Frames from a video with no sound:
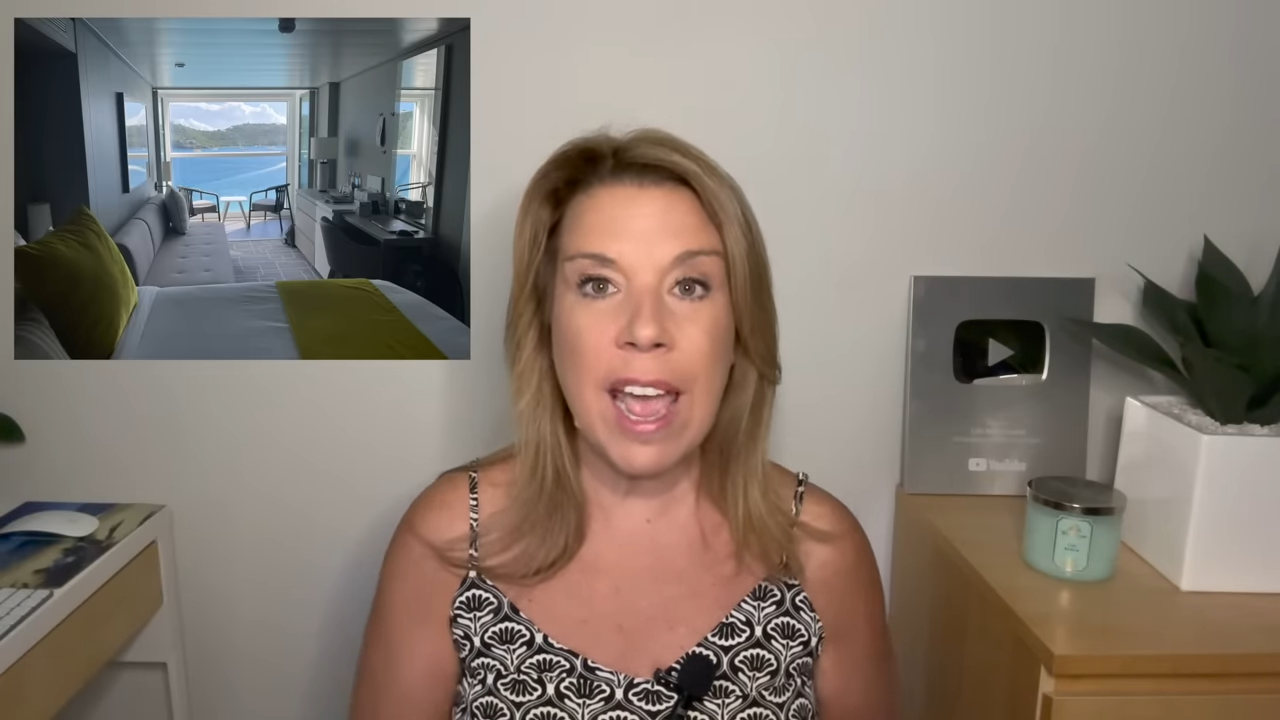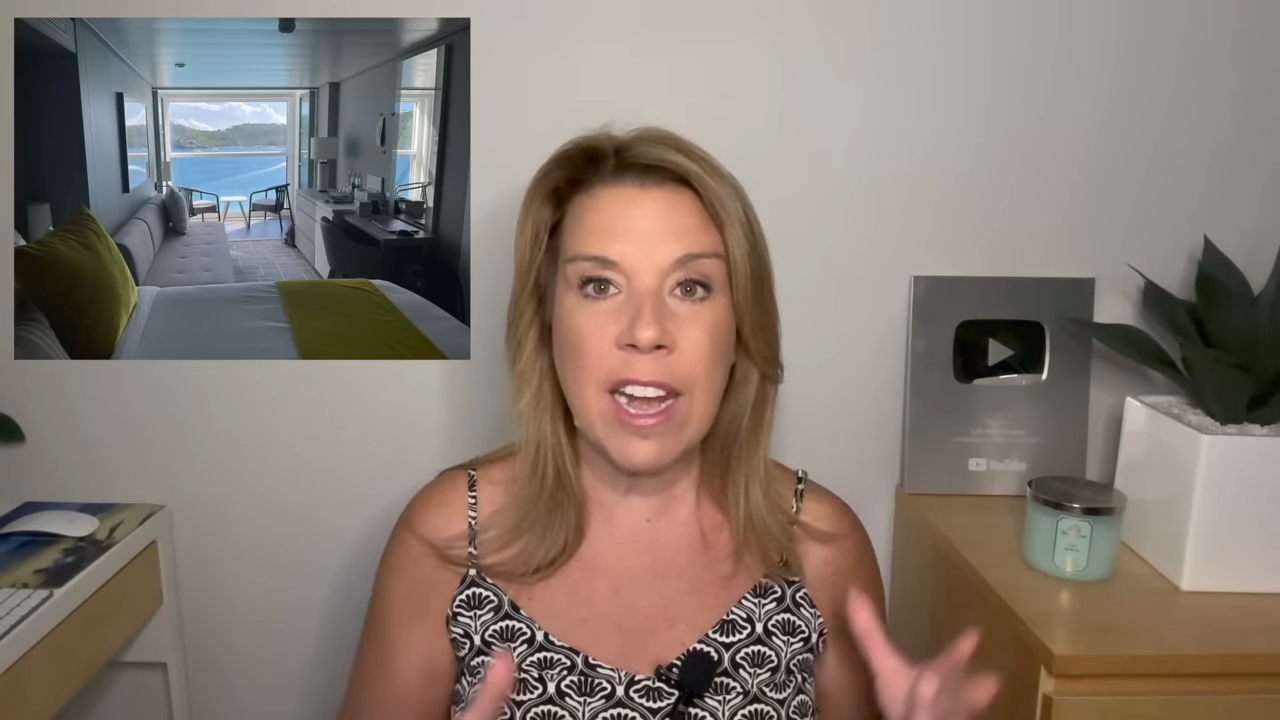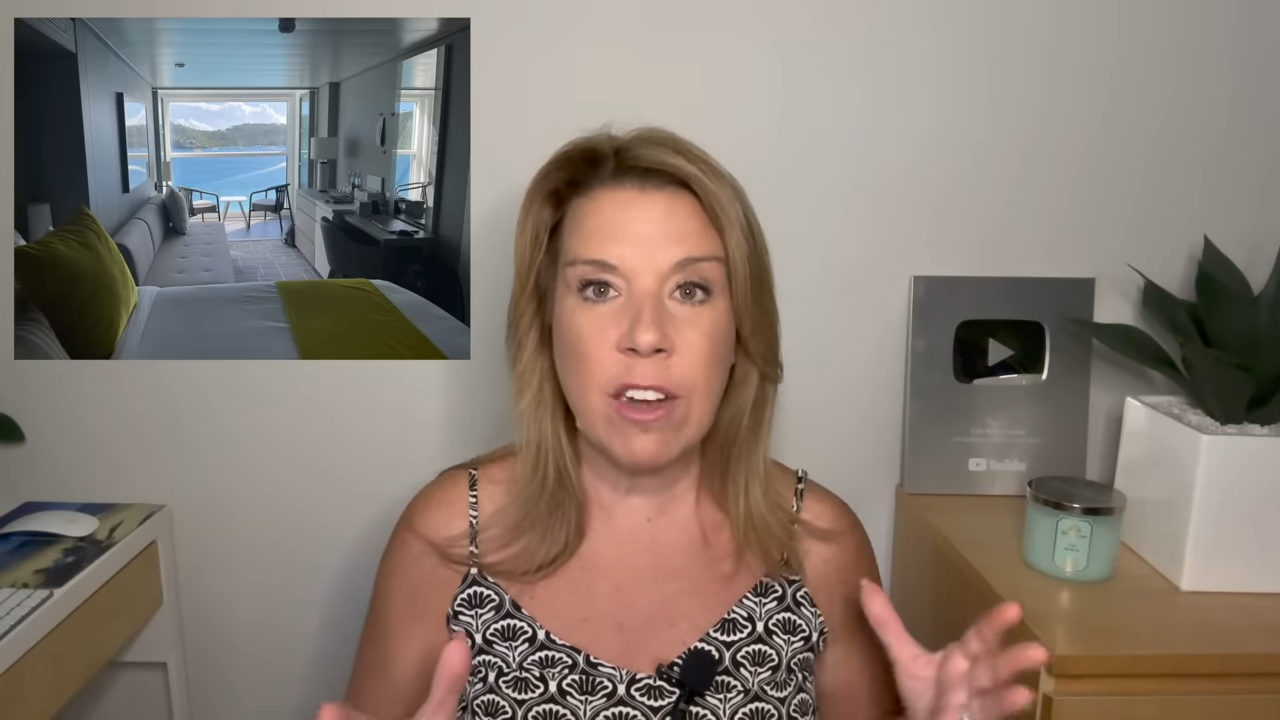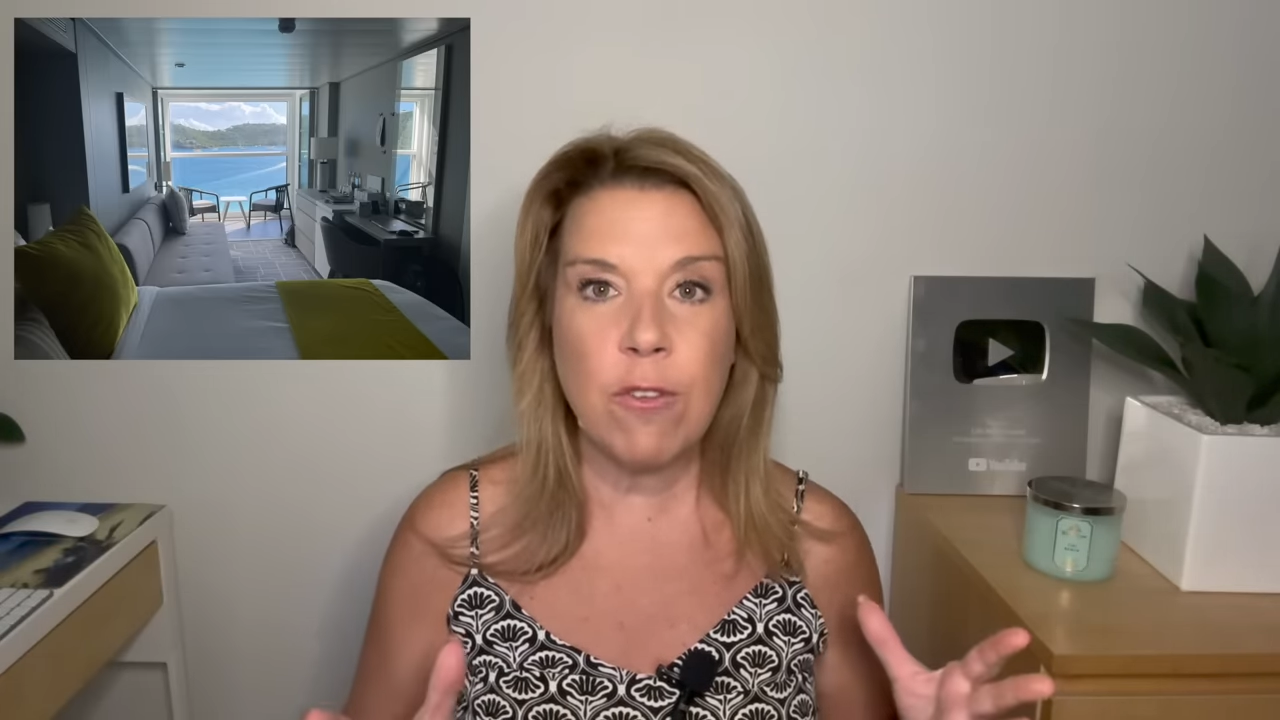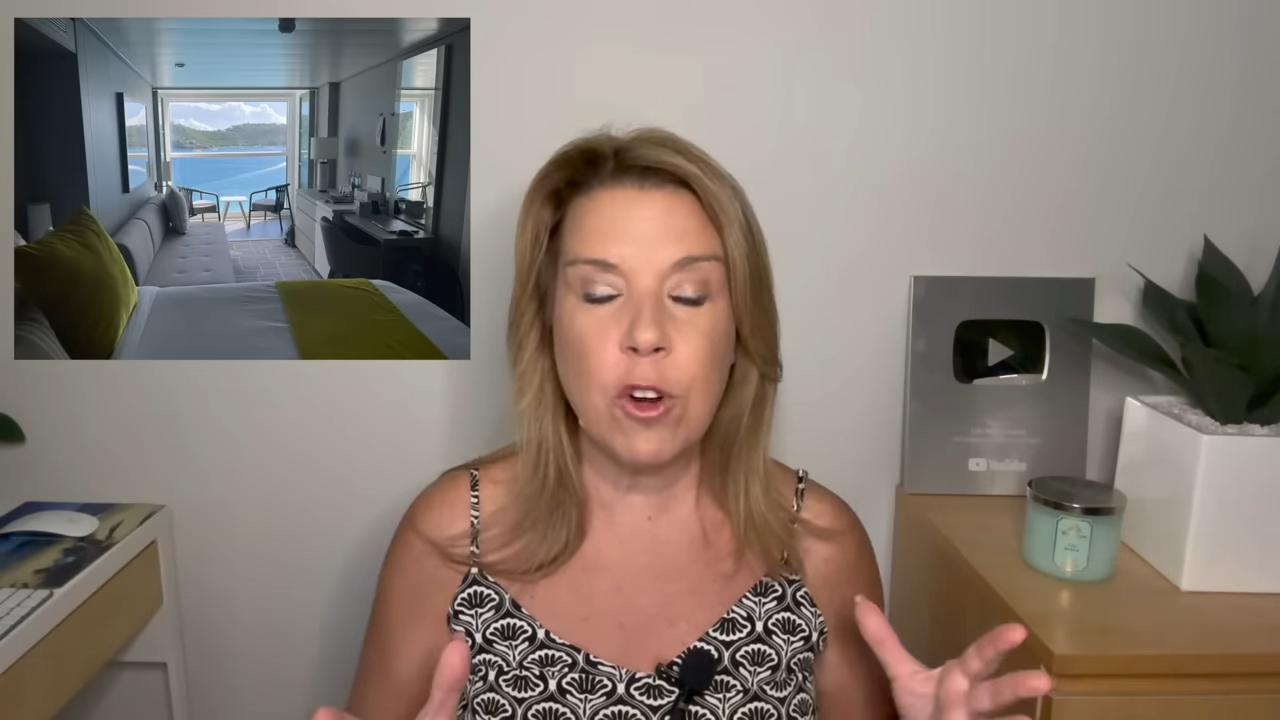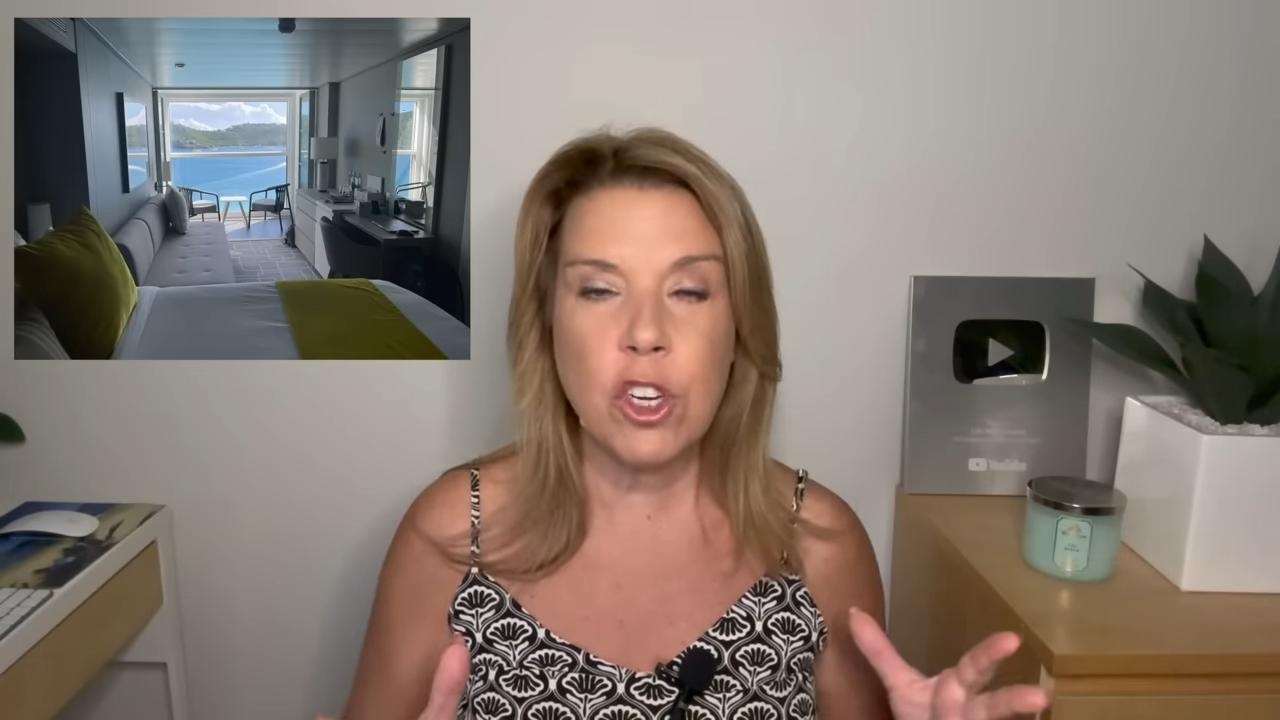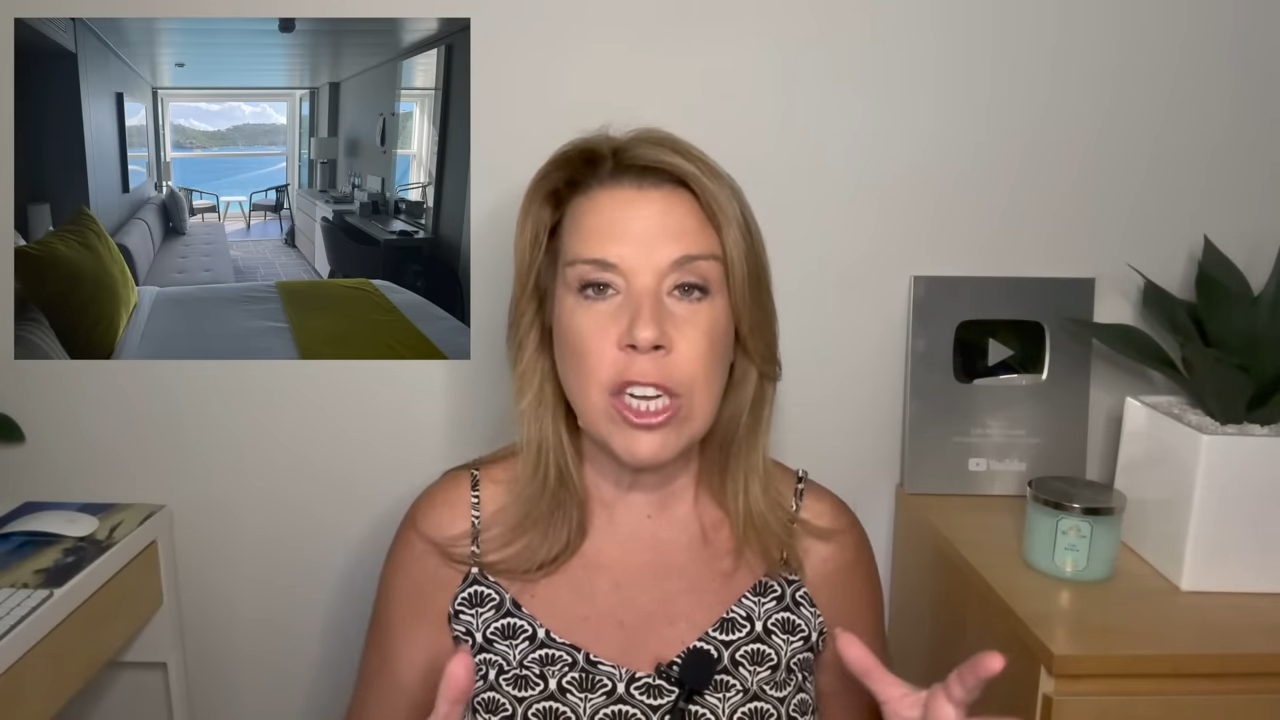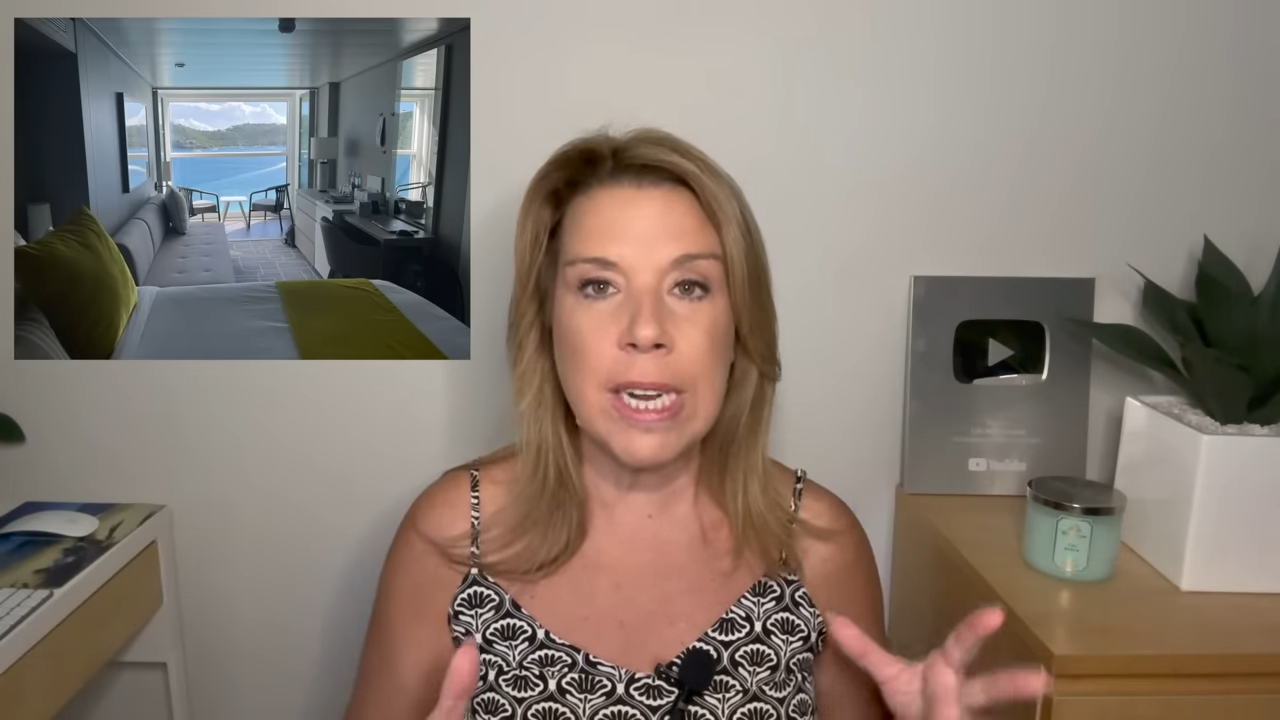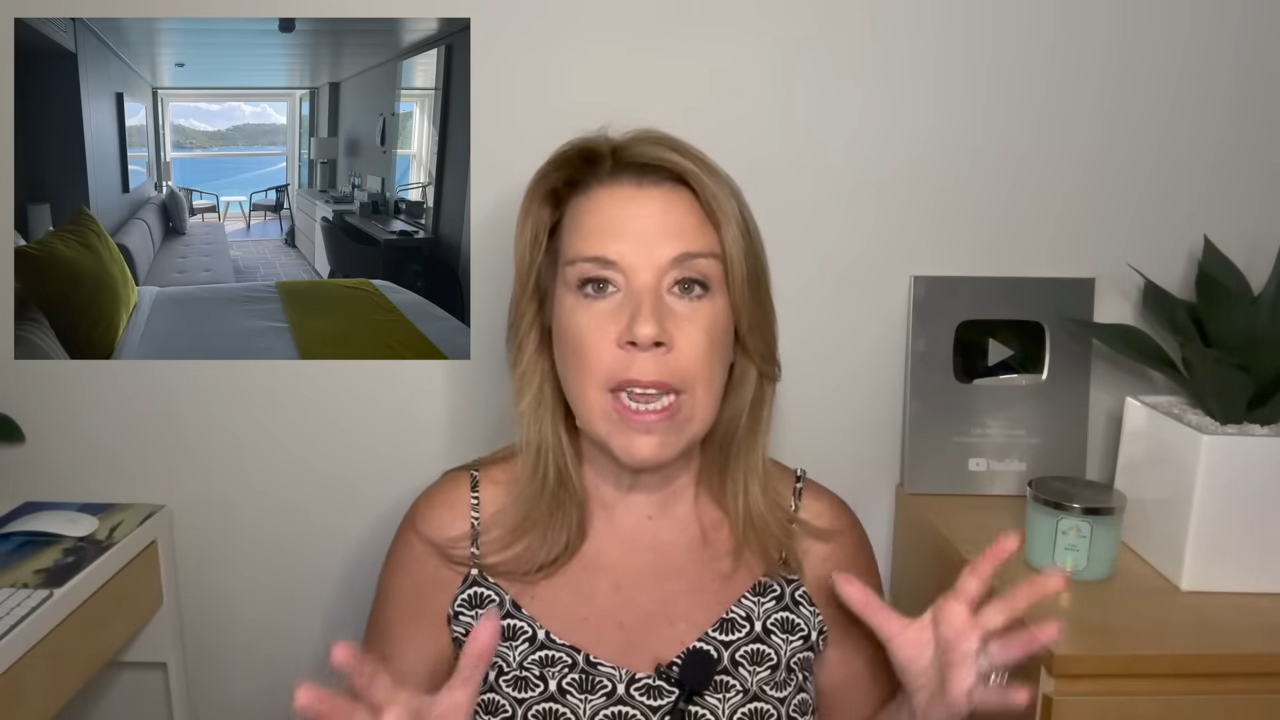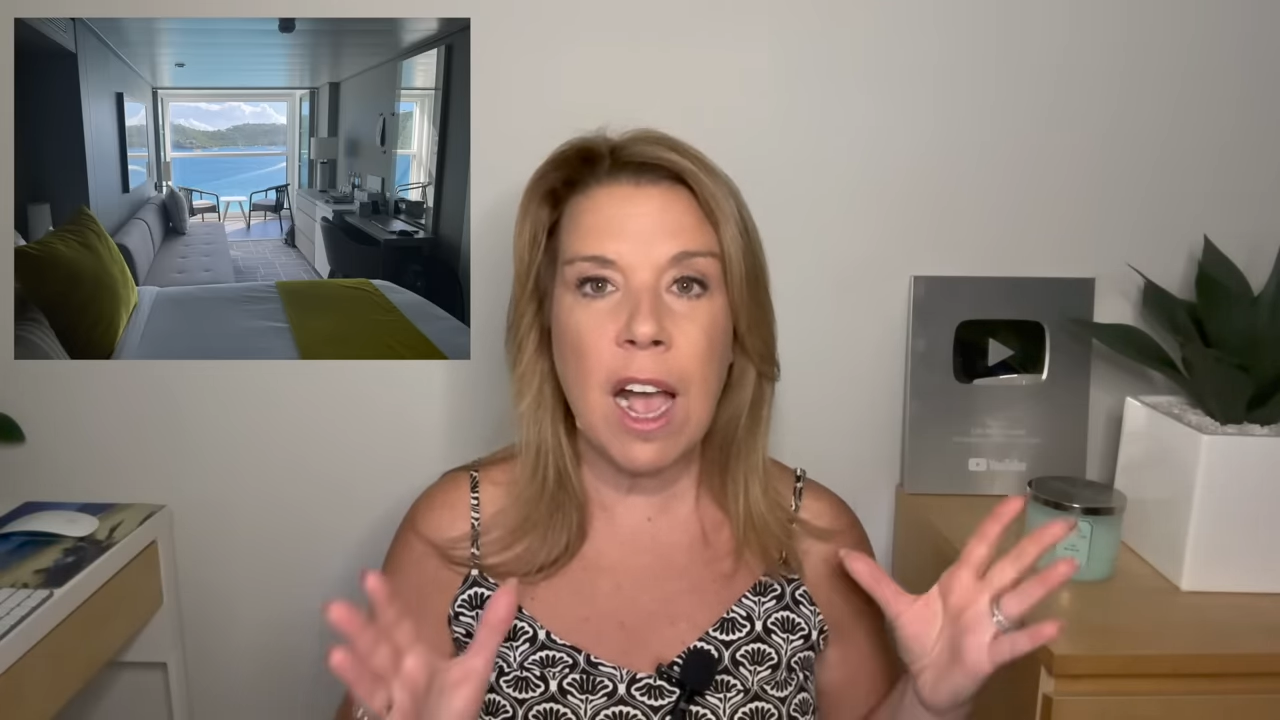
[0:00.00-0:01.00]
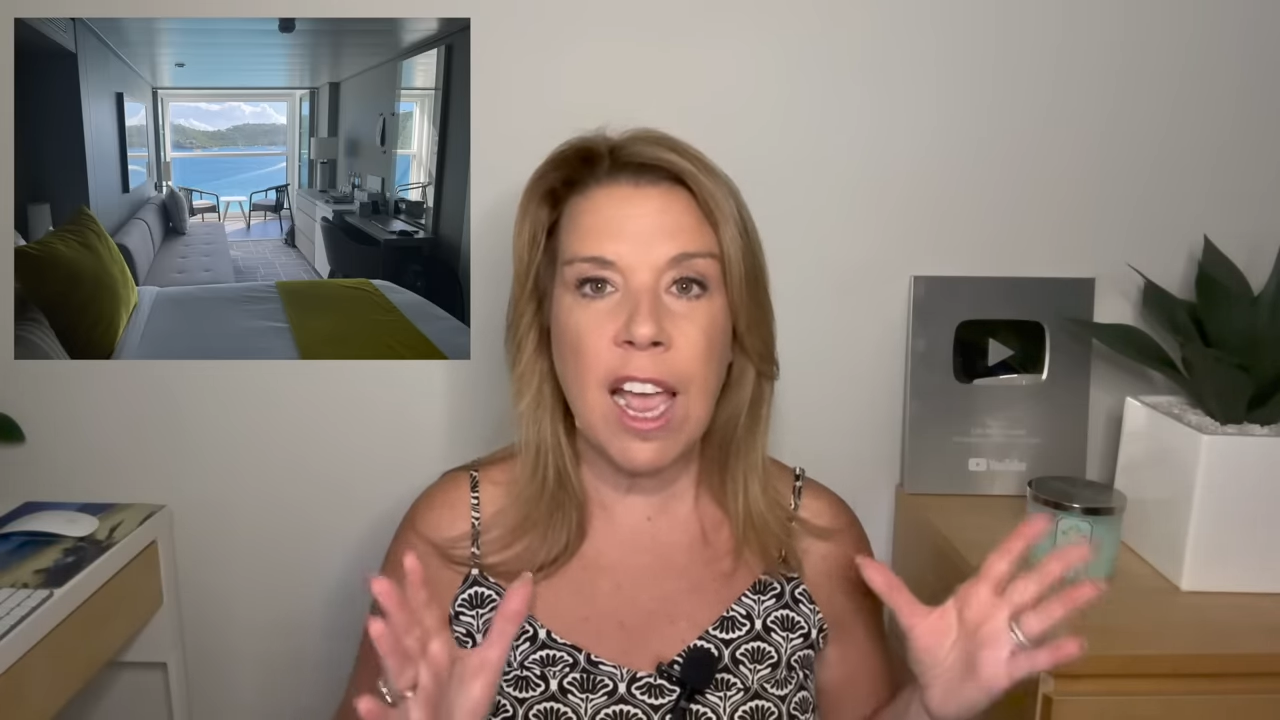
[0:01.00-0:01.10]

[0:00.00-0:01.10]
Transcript: and unfortunately